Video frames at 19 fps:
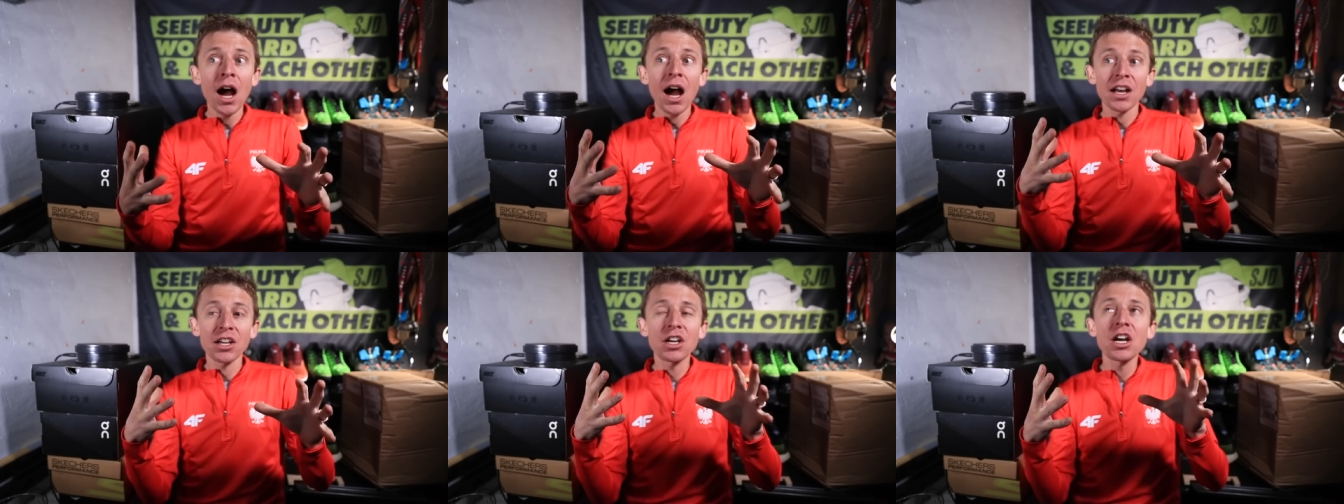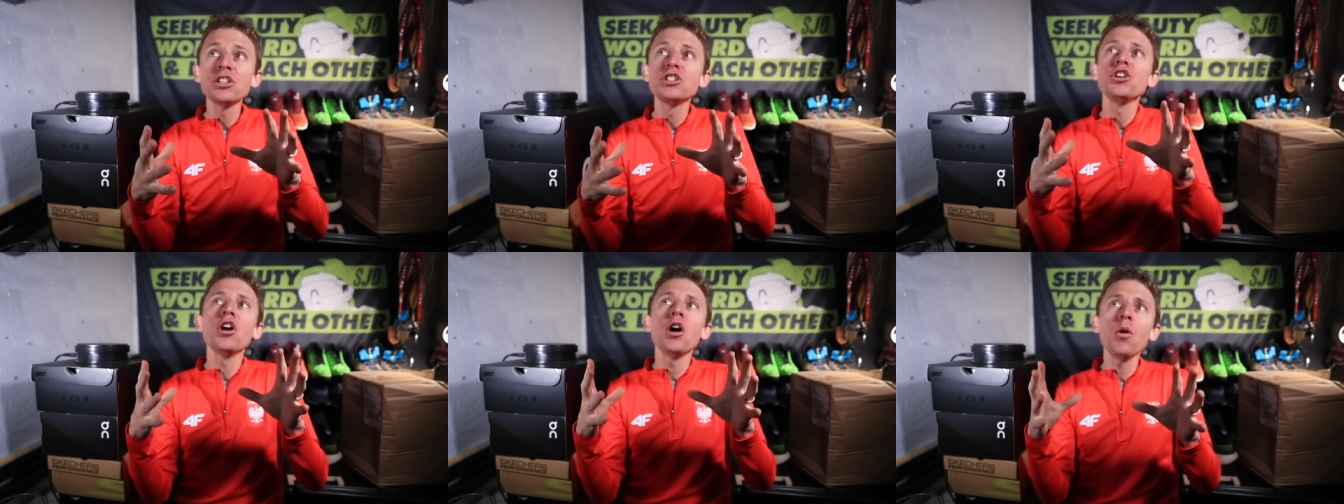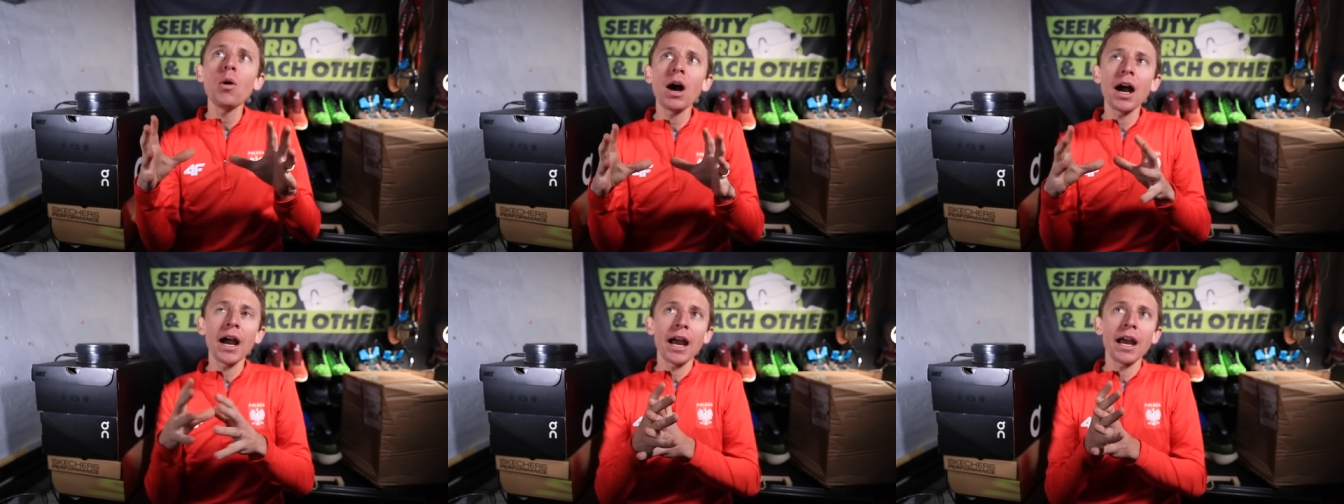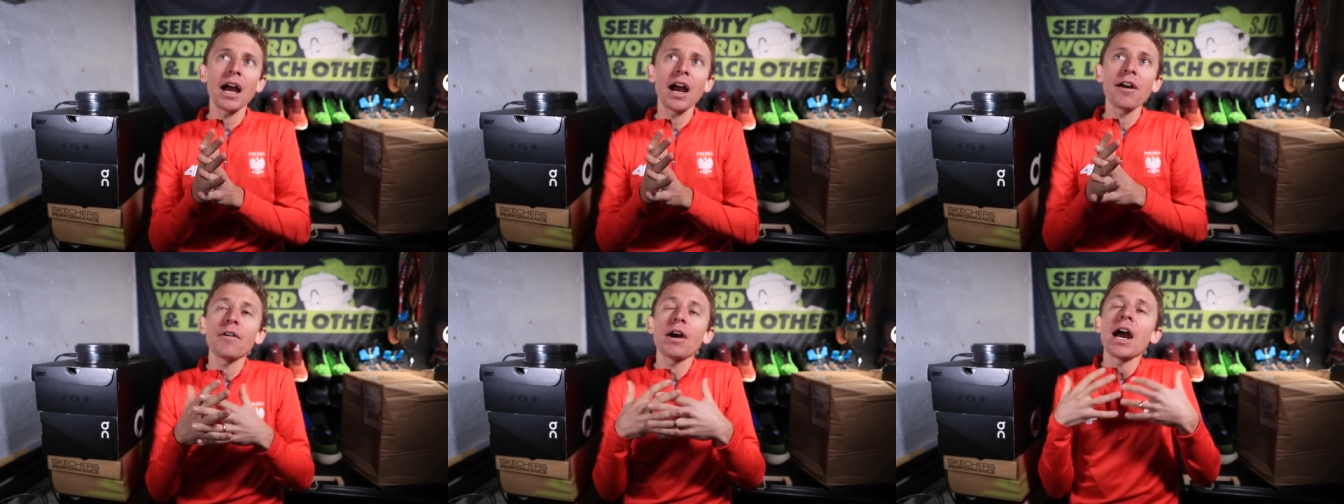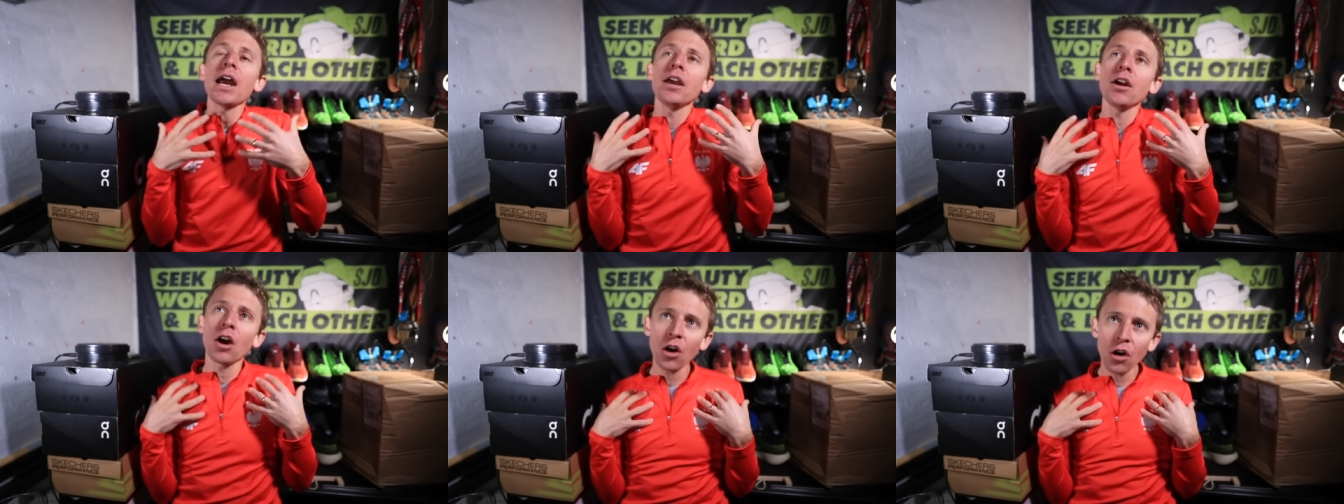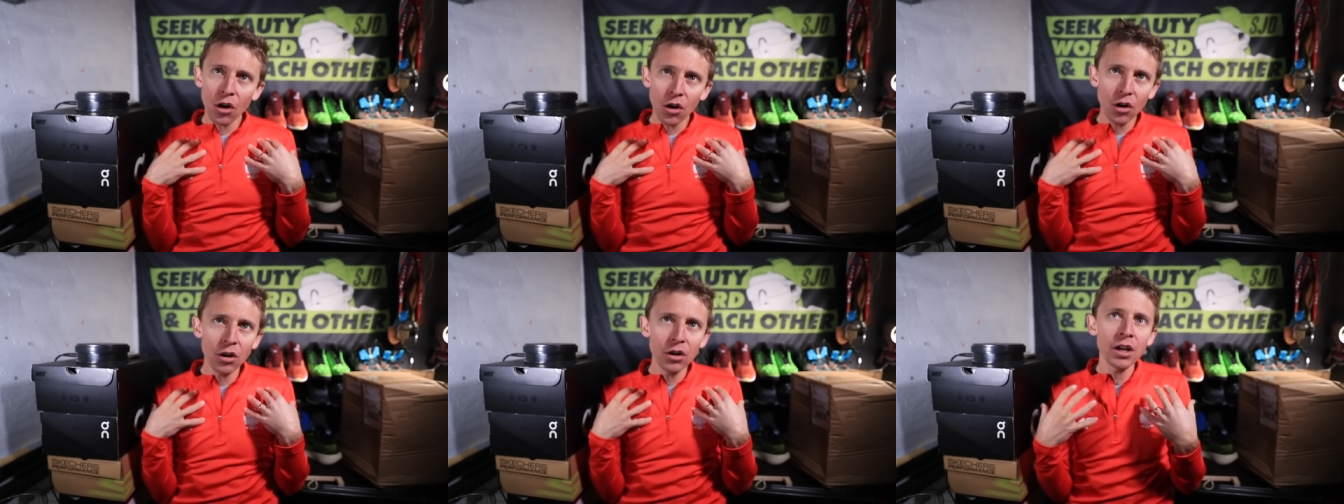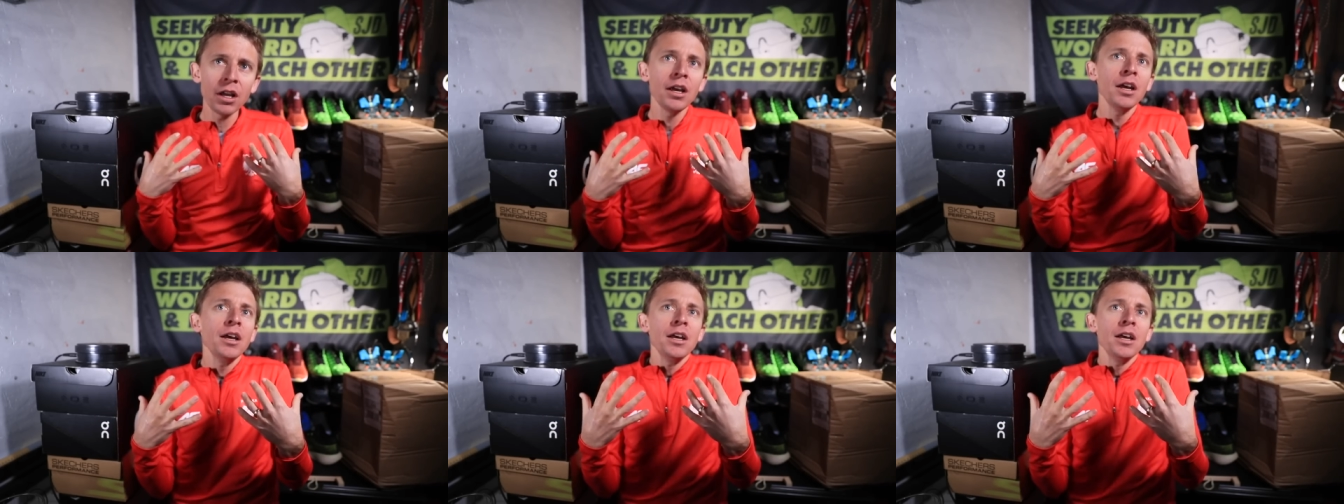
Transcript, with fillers: because you don't, I, I, I heard,